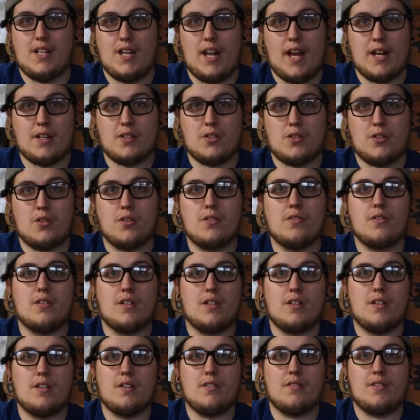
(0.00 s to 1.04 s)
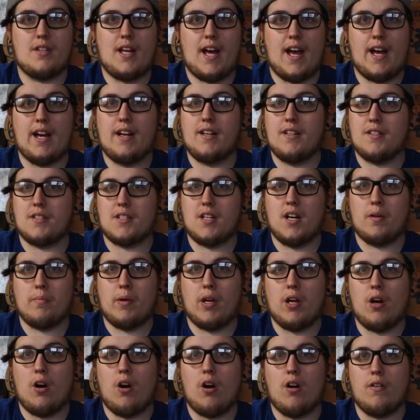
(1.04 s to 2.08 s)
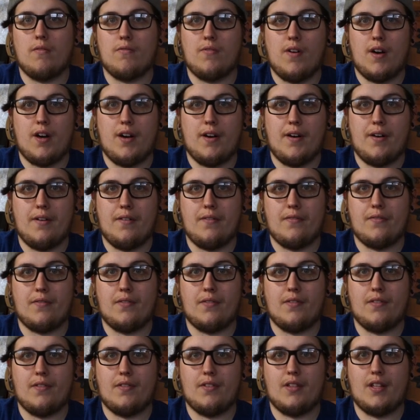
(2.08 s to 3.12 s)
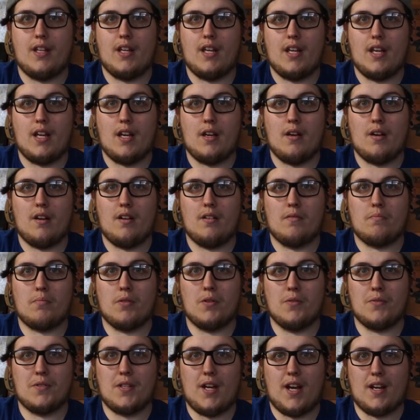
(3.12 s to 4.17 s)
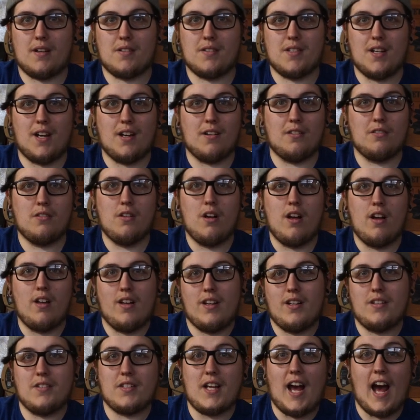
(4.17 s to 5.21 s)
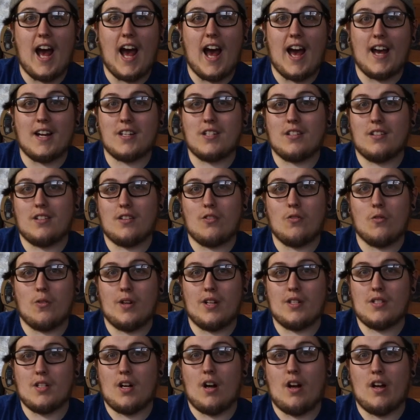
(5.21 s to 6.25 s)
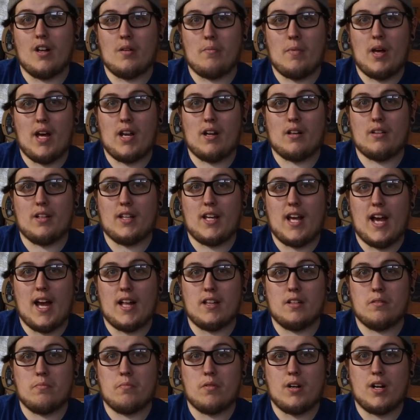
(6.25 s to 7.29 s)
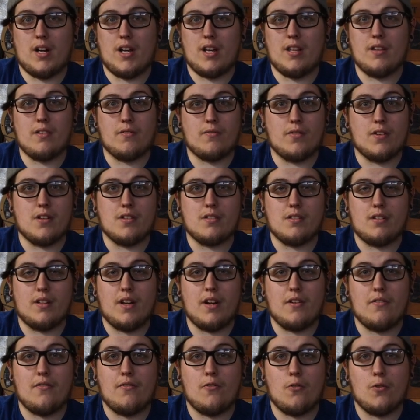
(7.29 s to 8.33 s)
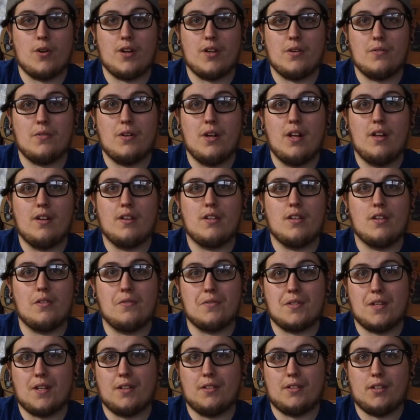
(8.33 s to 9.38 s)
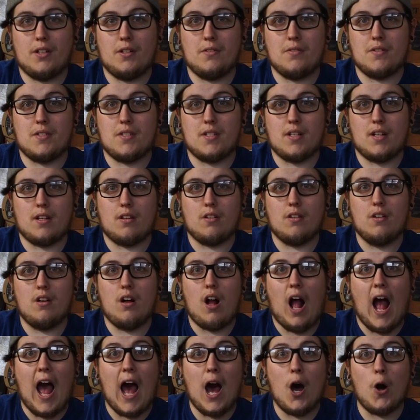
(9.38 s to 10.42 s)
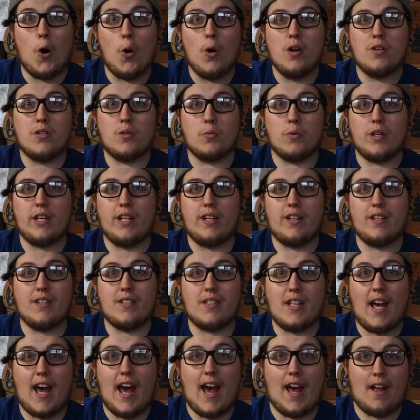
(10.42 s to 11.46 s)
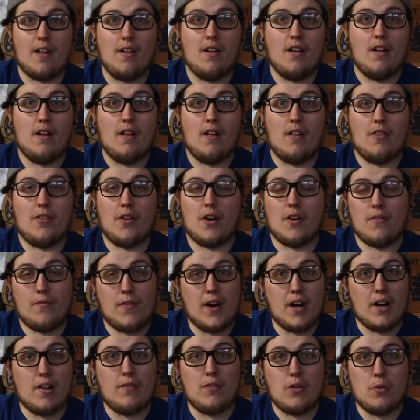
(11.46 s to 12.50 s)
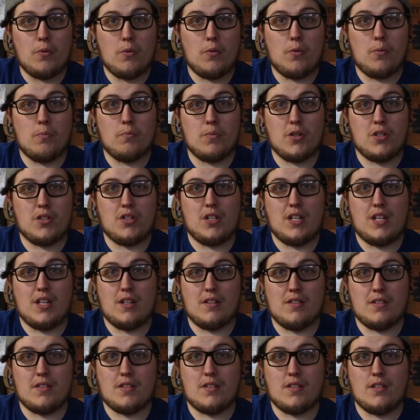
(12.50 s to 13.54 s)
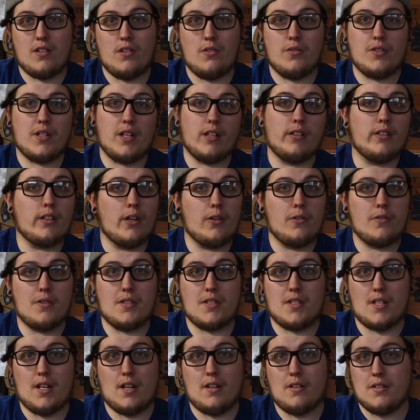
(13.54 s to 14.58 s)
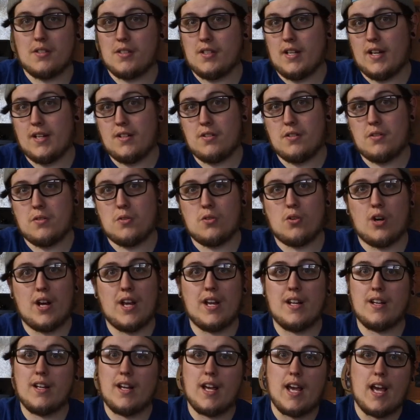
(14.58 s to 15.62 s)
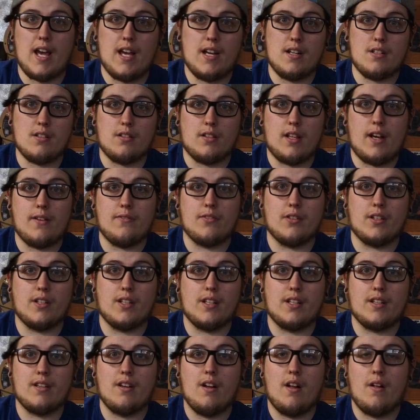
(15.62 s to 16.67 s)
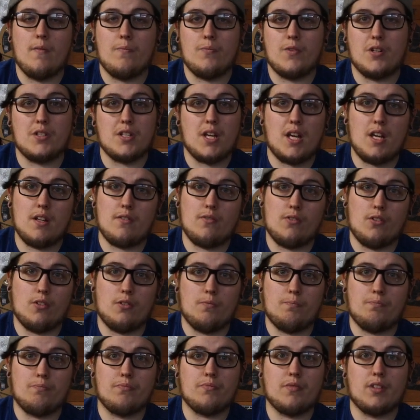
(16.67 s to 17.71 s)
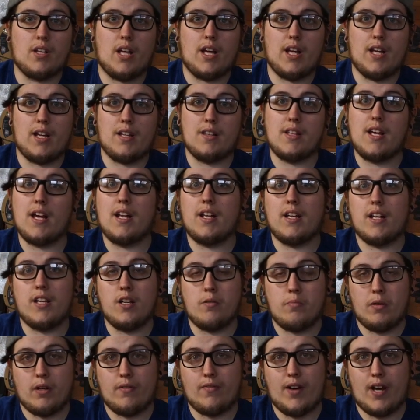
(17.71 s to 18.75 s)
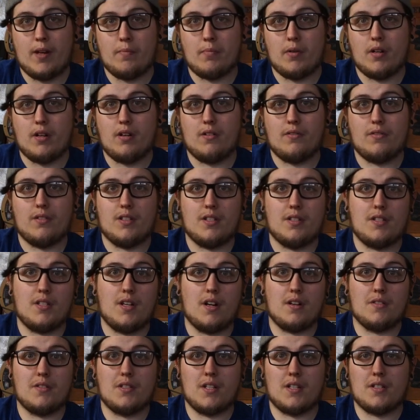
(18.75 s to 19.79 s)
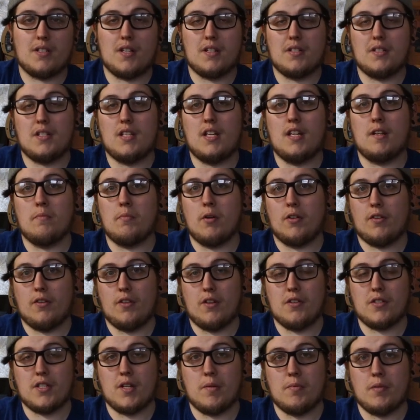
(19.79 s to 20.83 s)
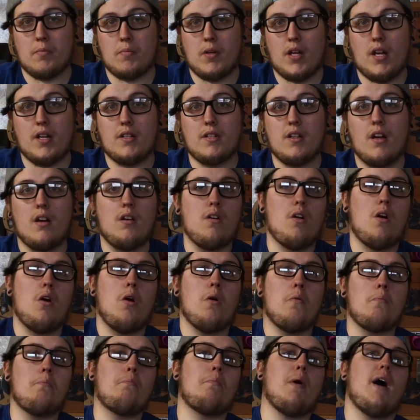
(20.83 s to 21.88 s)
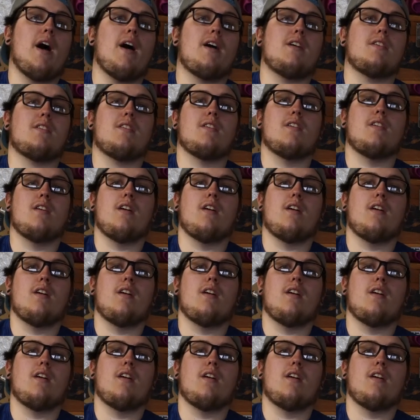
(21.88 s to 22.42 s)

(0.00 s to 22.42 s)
next extruder that is coming off of the Prusa XL is actually going to automatically calibrate the first layer for you using a load cell. How sweet is that? There are very few machines using load cell / strain gauge leveling. There's a handful, like the Anycubic Viper, the CR6SE, both of those come to mind. But